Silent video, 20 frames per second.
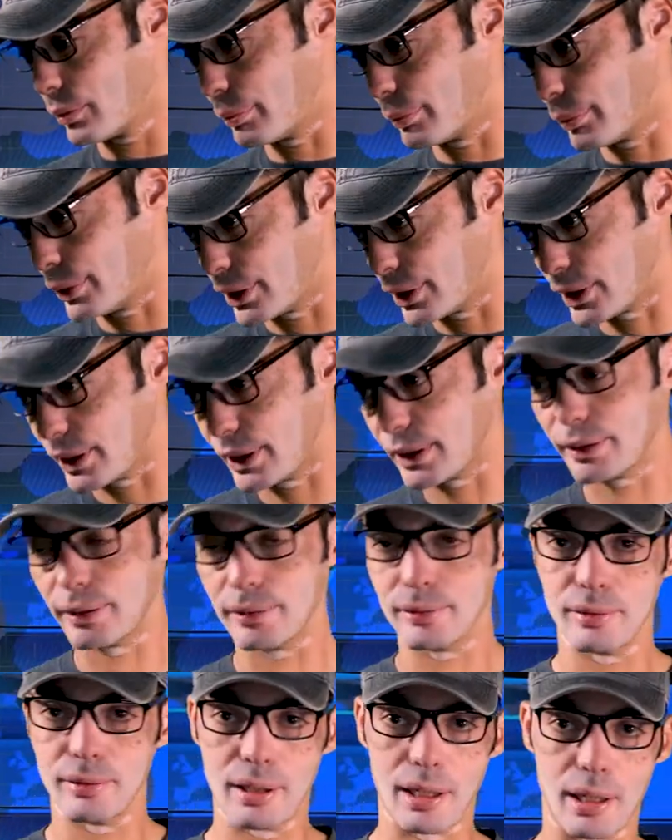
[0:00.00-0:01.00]

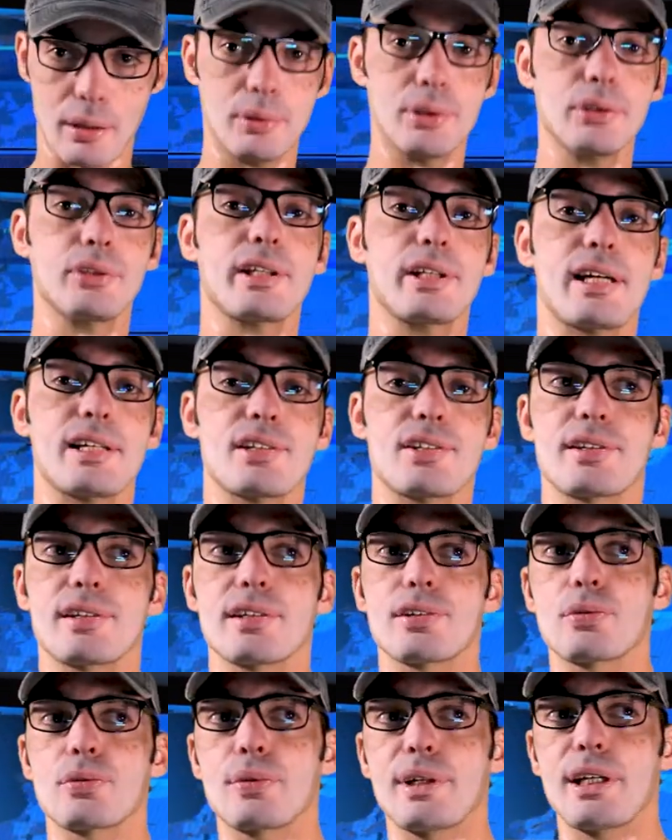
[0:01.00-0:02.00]
But I will test
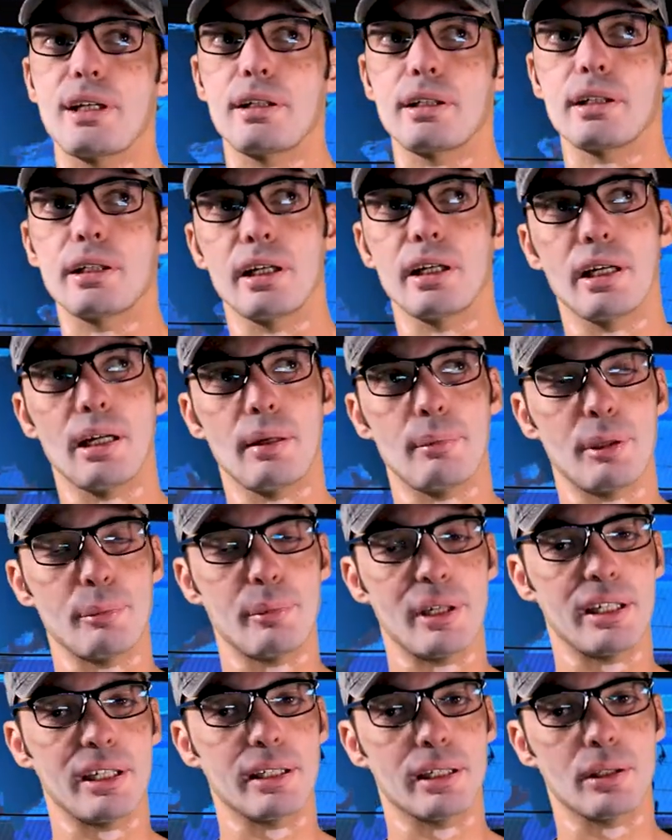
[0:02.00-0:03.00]
this week. i may
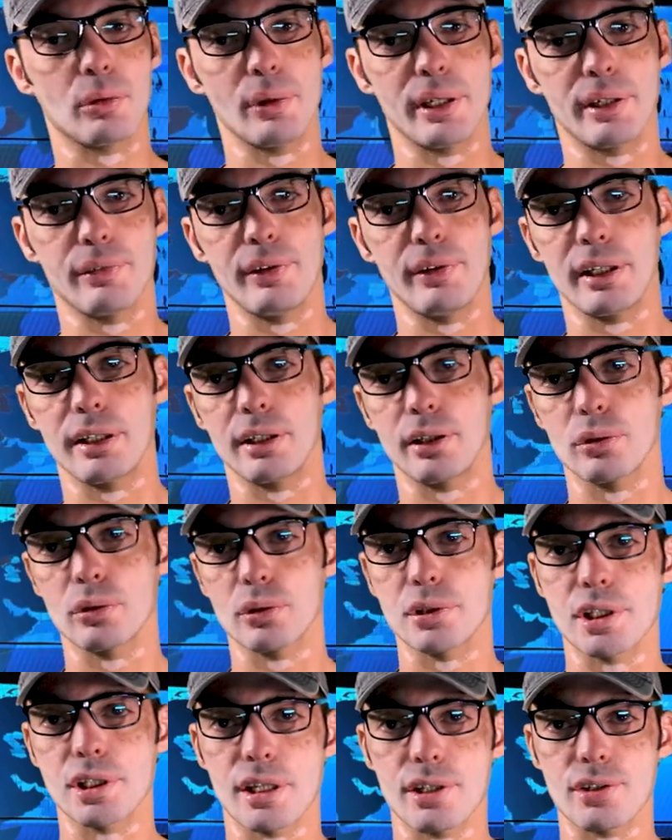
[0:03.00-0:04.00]
make a quick
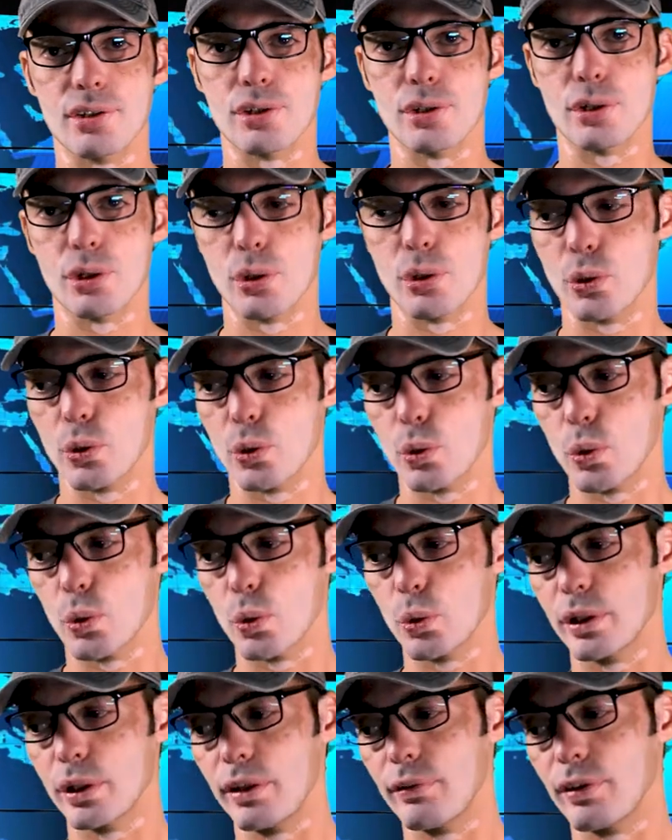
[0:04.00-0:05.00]
video just
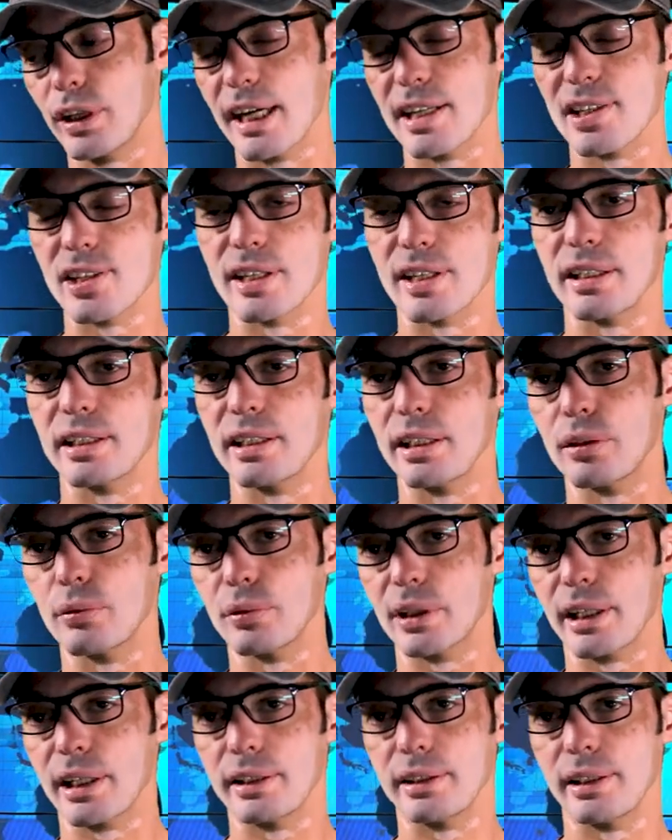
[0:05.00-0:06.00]
to give you guys an idea
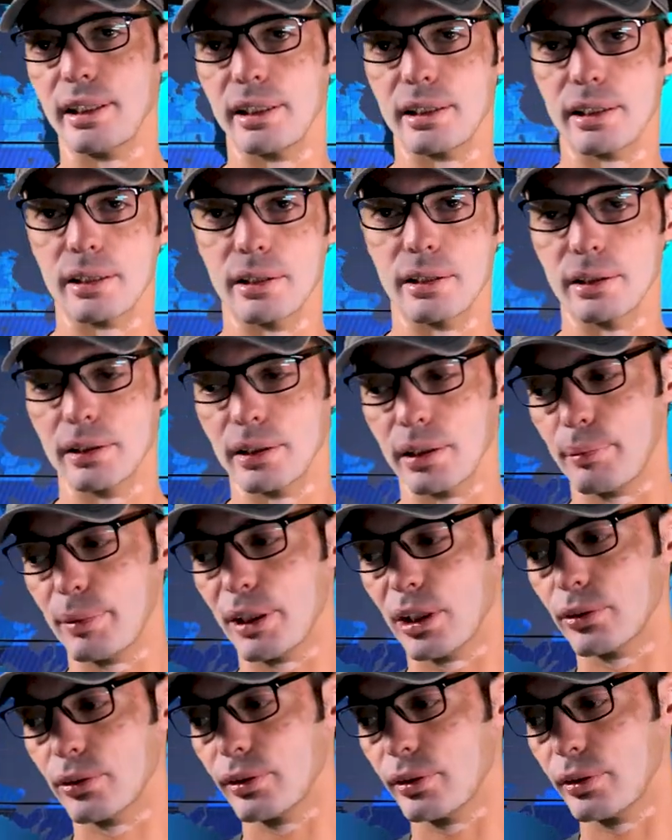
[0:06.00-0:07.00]
what I think
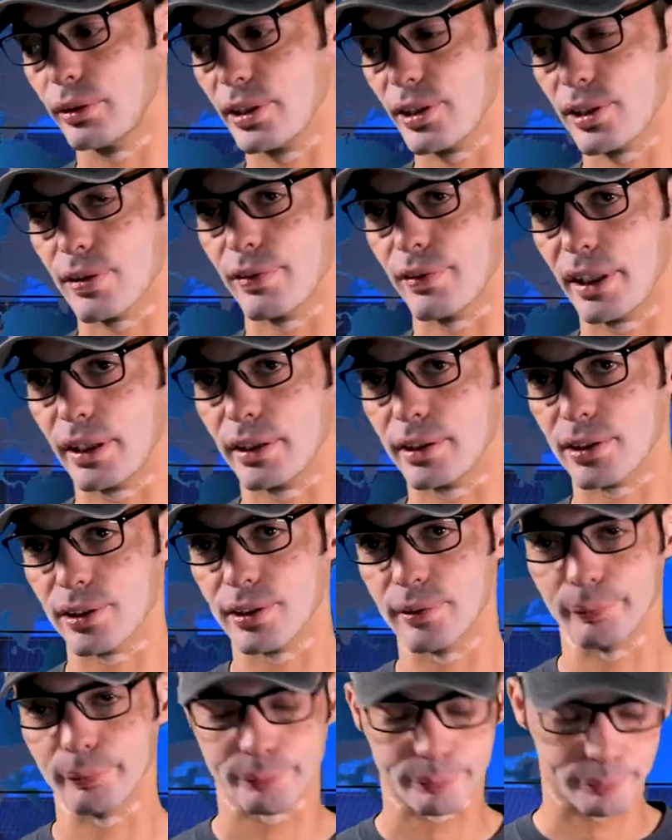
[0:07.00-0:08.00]
about this
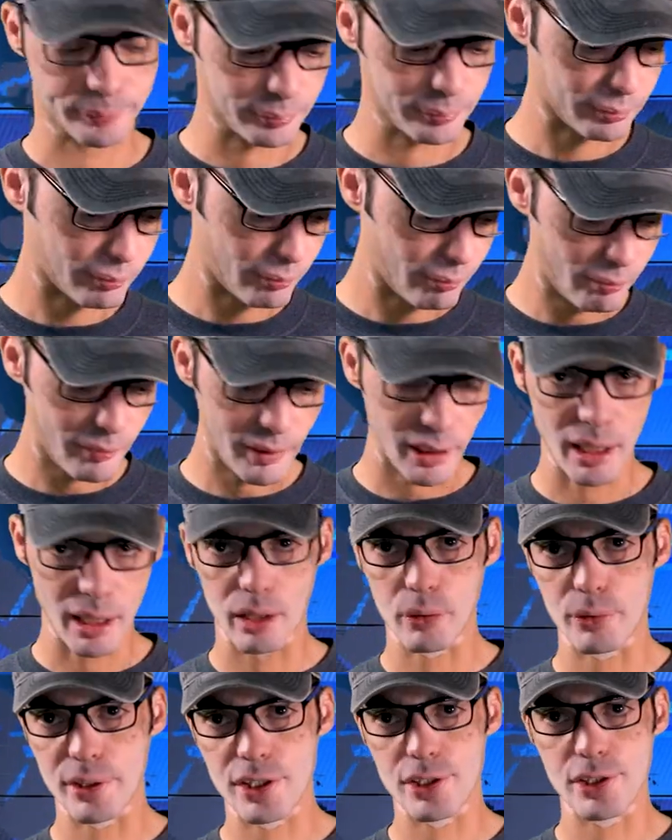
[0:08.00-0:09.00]
event,
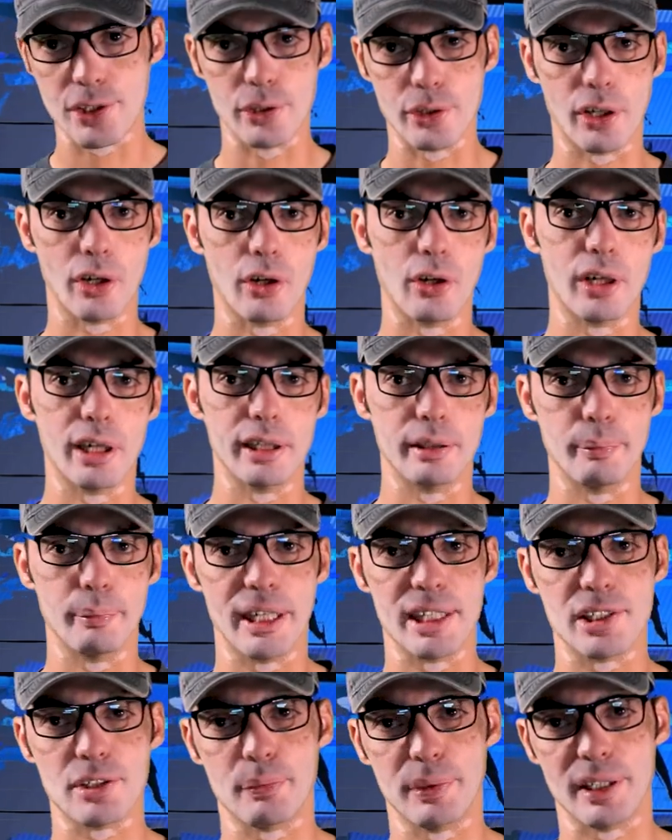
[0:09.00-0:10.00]
how easy or hard,
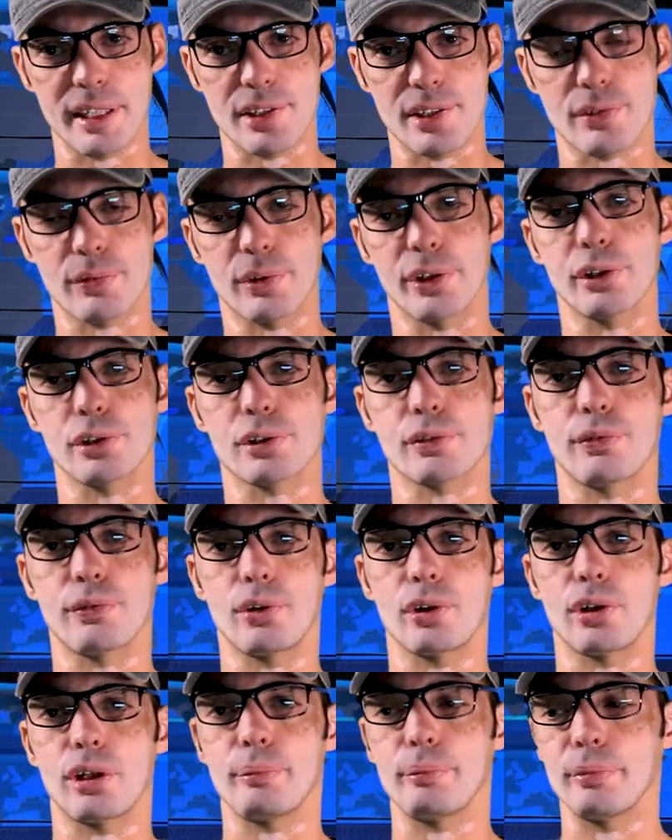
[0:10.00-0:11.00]
best place for you to
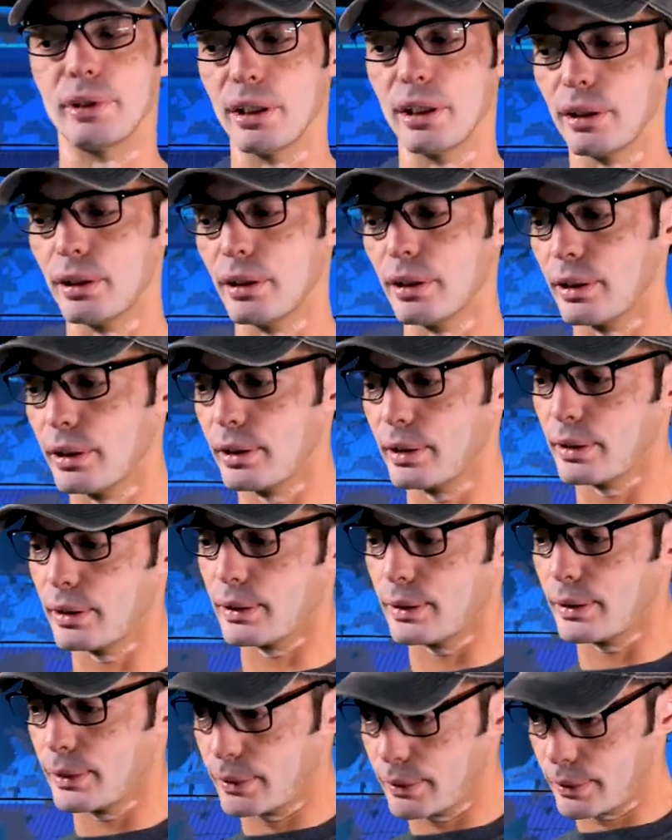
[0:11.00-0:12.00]
farm,
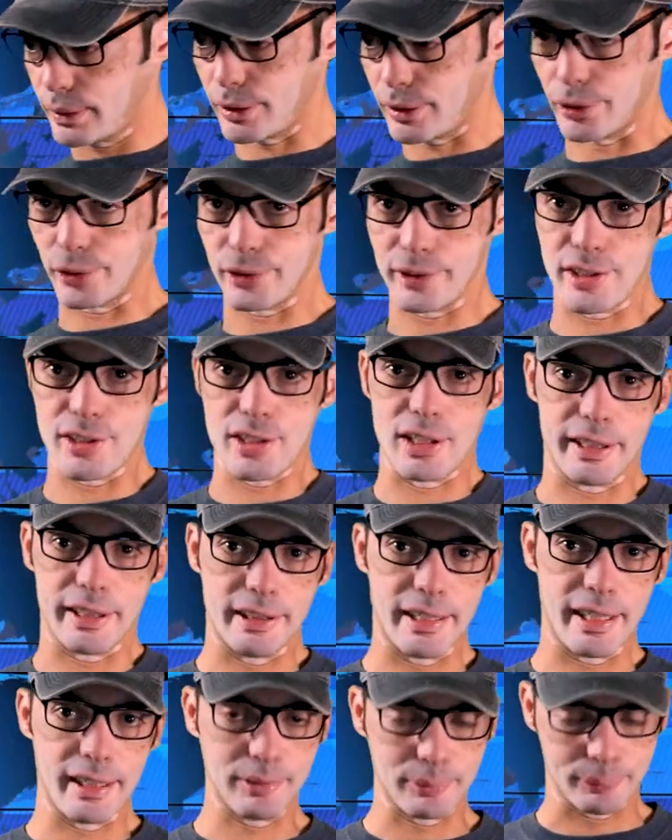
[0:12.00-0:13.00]
you know, things
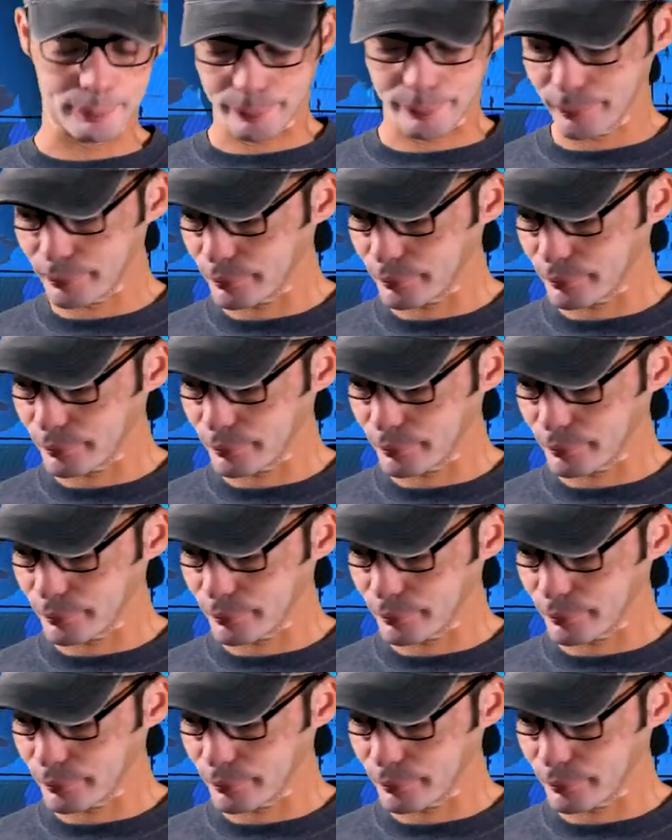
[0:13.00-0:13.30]
like that.